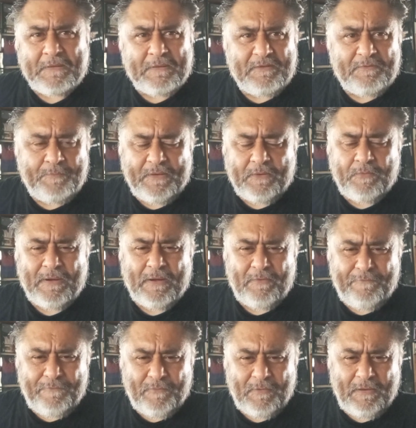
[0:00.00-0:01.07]
it's been around
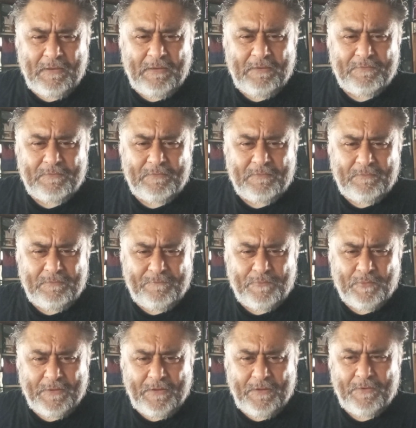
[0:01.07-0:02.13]
for at least
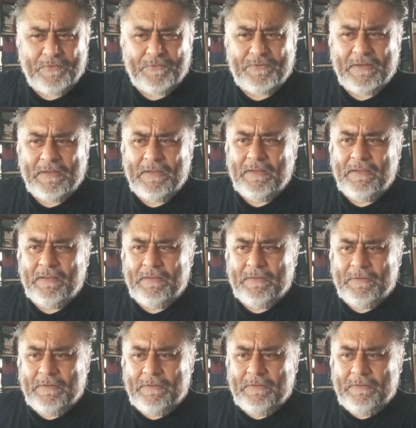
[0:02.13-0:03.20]
40 years,
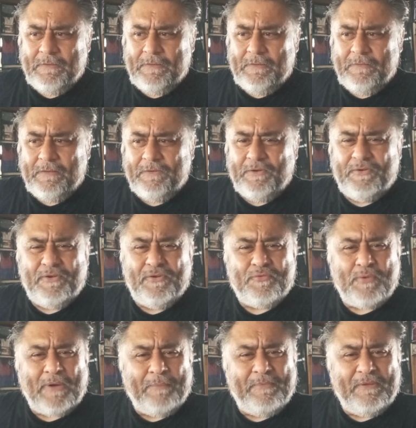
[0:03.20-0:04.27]
that are
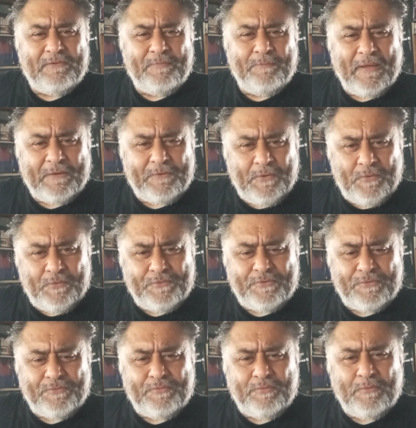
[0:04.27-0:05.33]
described as
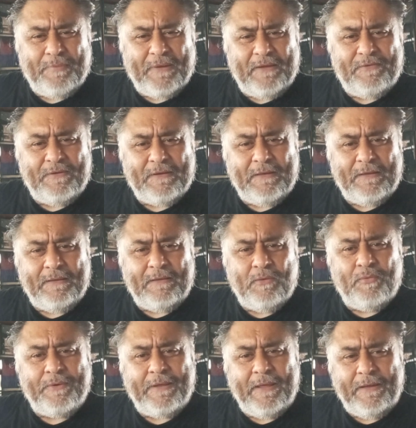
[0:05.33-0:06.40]
McDojos, where basically they
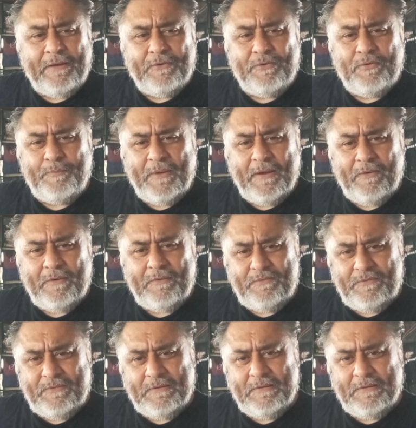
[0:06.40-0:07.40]
would cater to parents